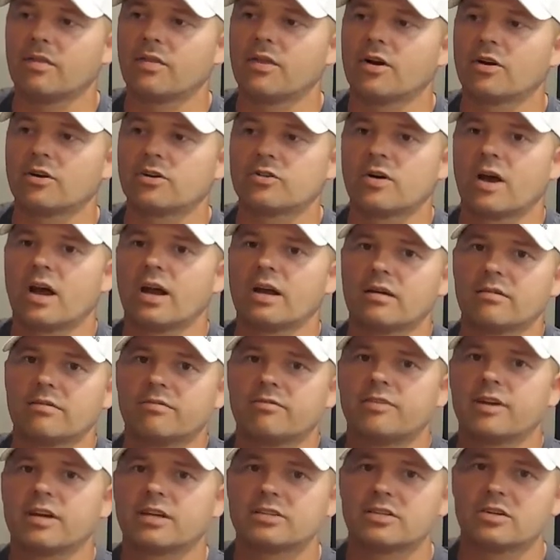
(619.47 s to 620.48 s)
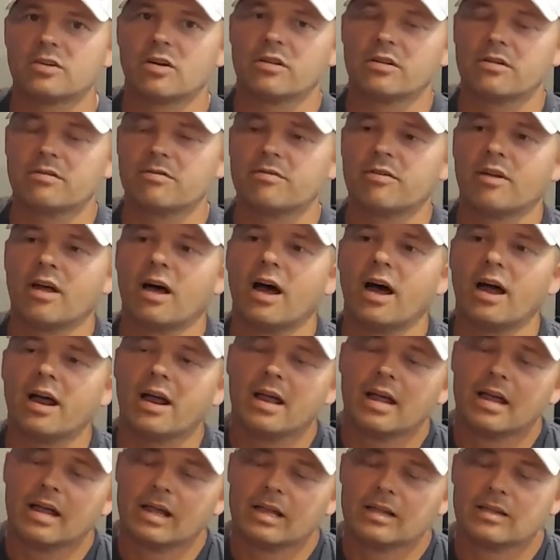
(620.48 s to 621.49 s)
they're trying to fix it on the fly.
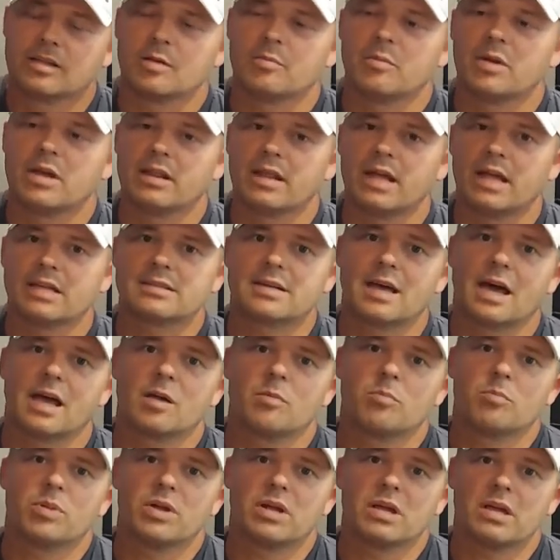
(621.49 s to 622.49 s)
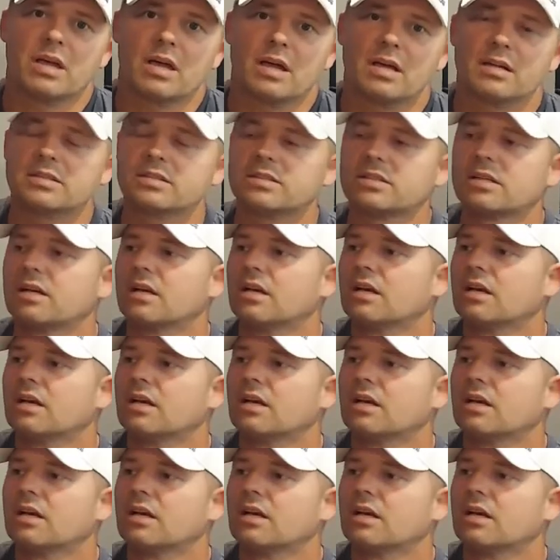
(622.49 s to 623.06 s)
To me, that's kind of BS.